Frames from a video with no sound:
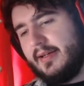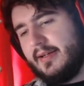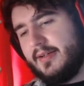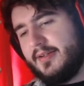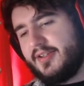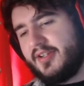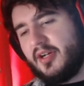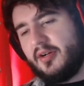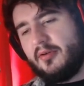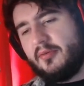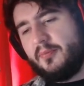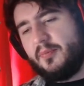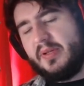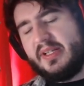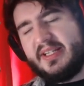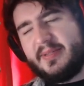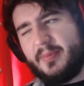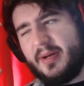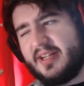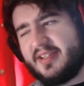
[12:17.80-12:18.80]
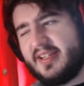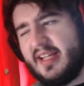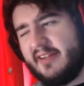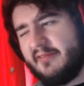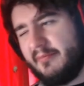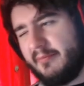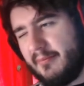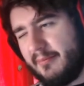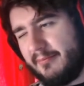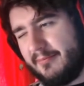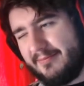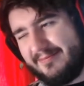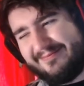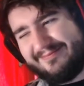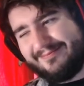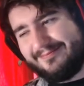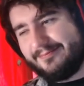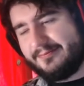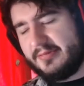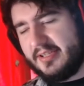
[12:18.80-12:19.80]
So Please Pause Live,
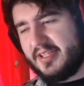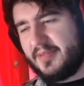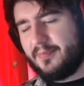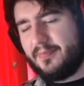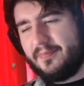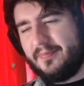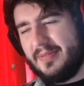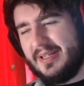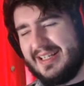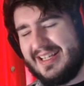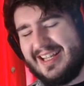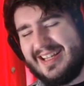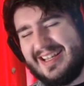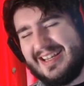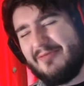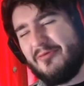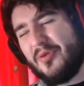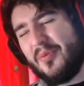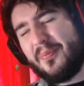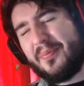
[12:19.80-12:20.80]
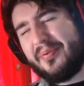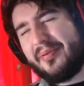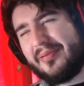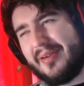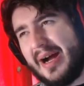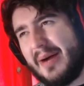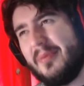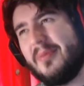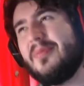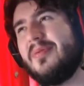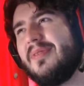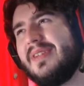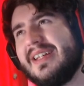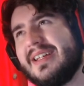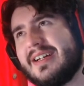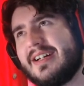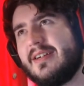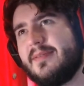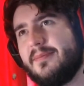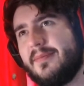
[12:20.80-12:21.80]
it will probably
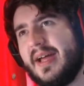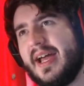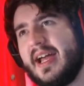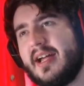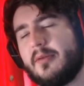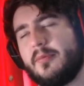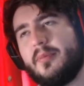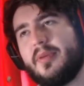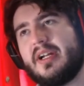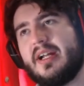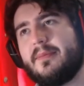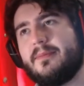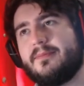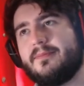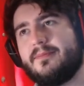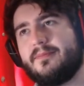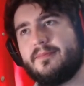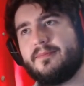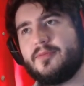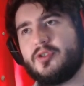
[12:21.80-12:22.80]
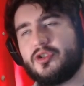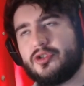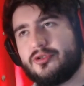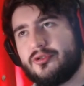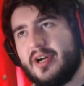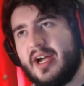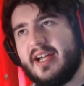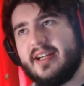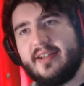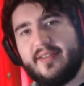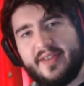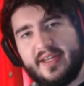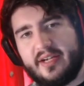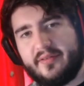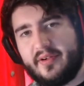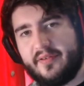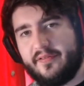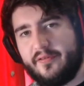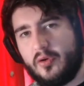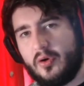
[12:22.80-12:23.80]
come back, but I'm trying to think of
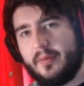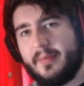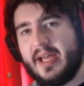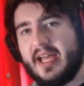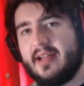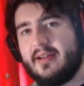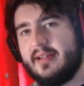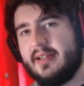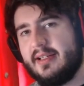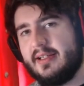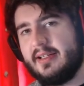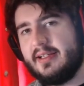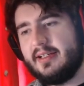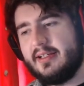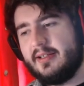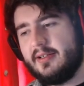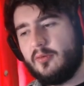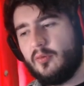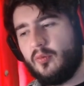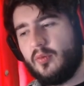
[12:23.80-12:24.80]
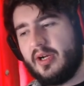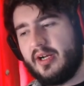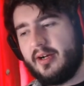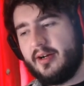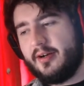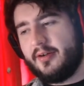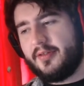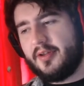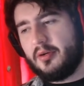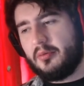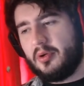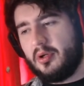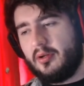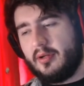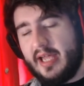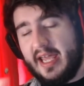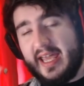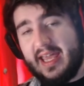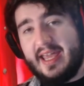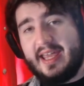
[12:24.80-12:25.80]
a format where there will
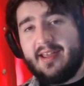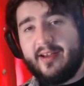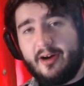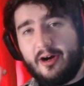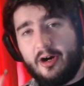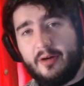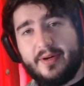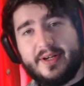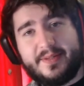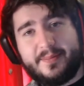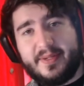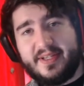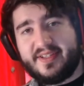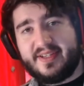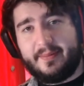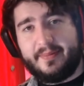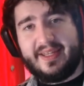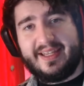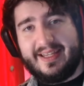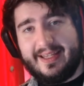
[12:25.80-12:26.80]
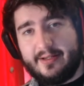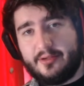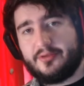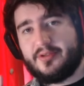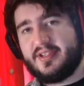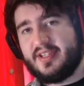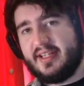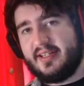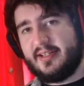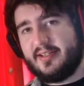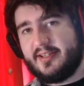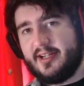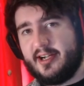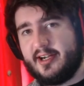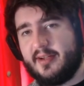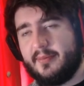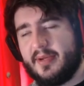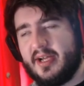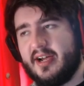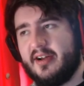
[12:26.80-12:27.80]
A, always be something interesting to
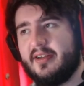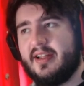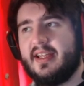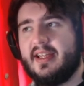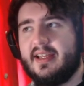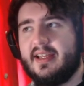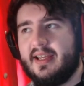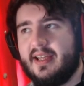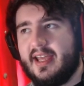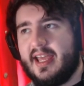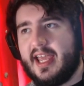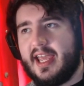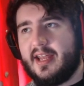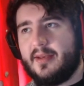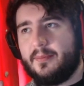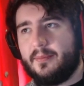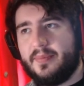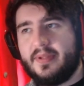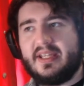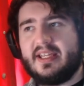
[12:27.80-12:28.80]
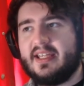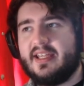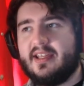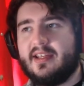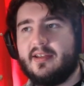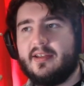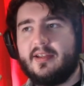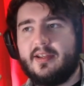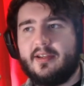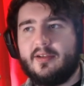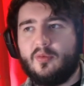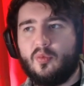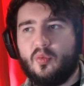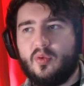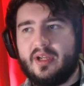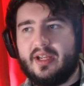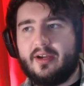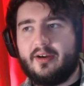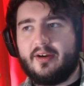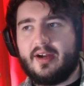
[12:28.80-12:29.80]
talk about, and B,
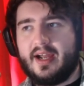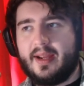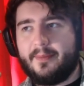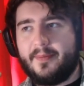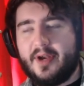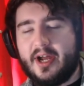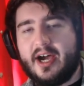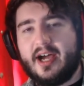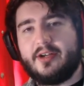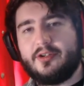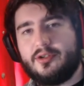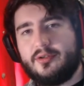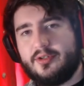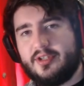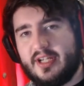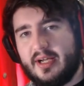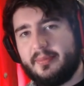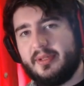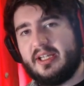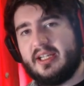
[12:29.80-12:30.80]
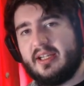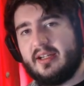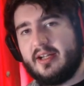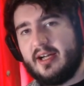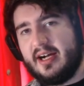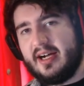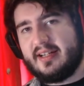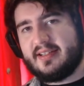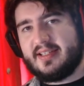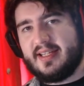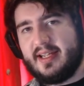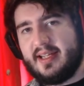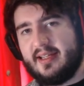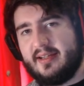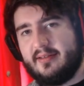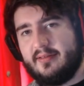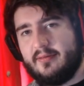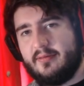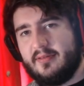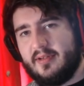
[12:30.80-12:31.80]
where I'm not doubling
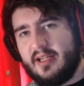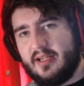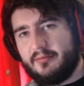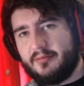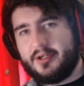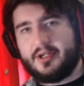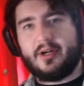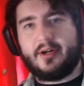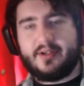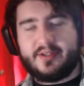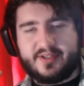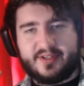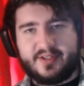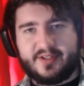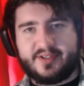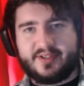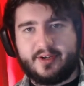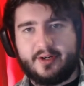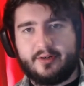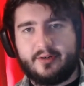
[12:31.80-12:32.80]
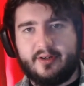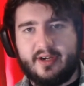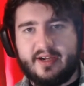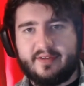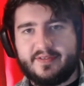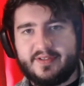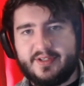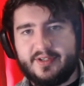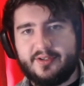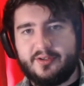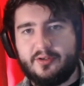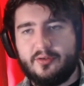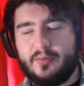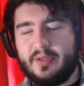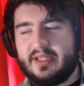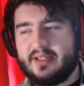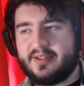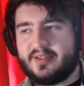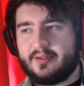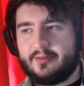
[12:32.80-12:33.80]
content in regards to StarCraft 2,
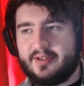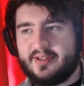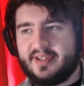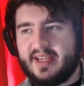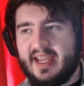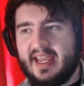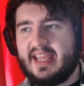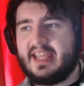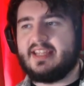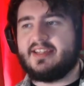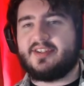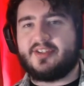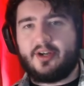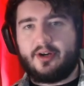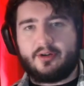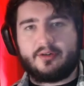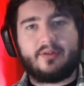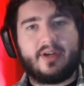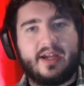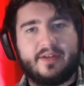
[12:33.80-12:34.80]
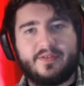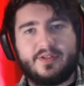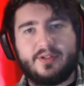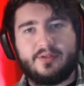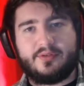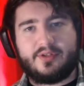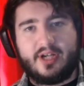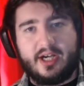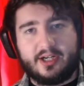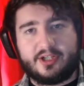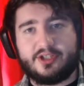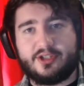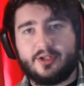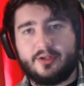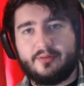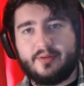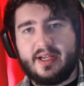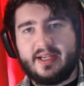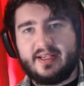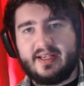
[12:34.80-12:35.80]
because there is a StarCraft 2 talk show
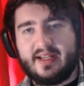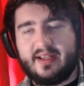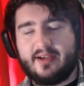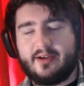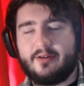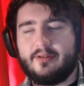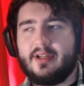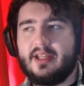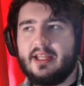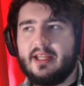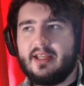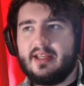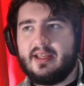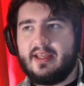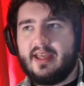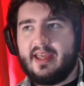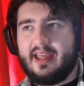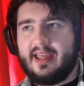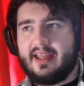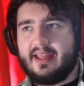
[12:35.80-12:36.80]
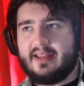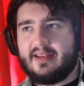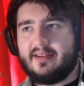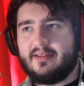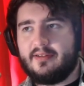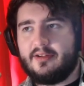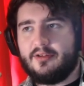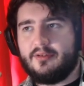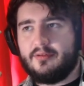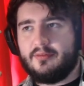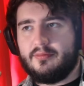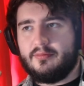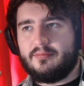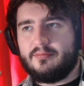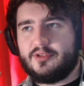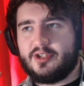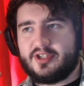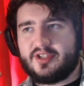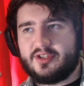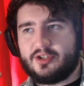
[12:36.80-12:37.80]
right now, and you
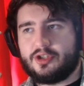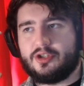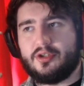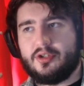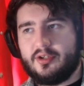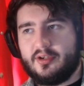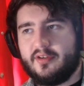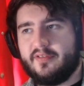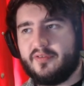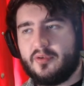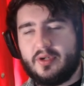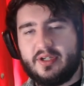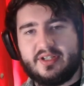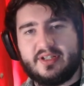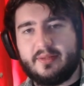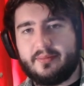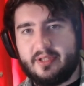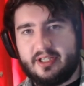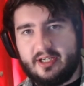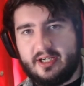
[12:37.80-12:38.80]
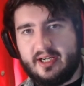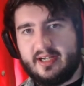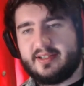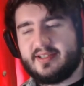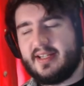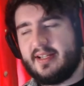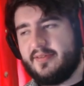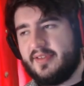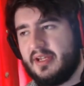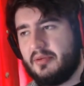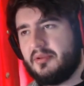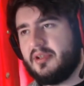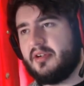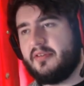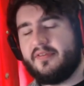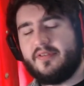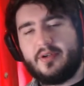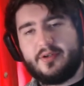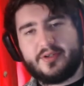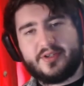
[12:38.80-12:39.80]
just should avoid doubling content. They were there
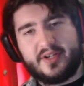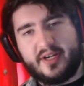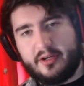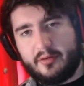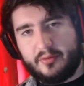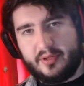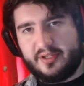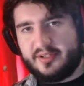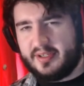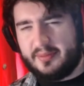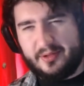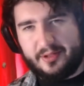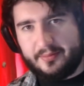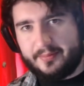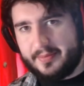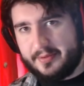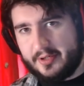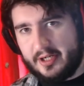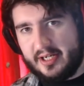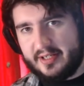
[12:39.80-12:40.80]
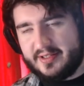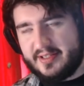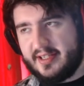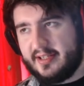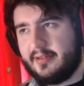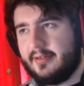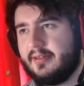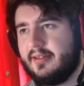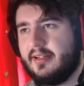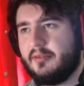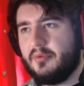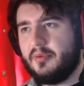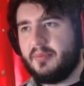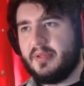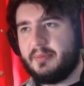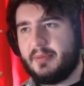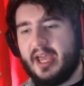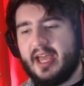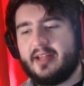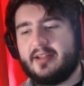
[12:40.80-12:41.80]
first. I don't want to double up their content. It would
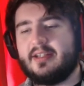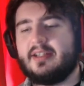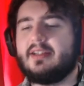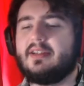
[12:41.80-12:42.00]
be bad.